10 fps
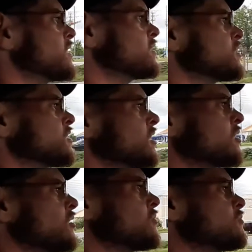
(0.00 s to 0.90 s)

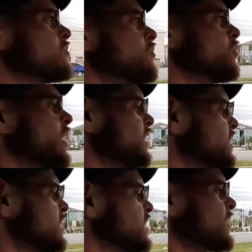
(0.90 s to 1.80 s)
So, but it
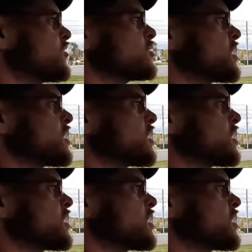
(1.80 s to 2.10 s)
does have those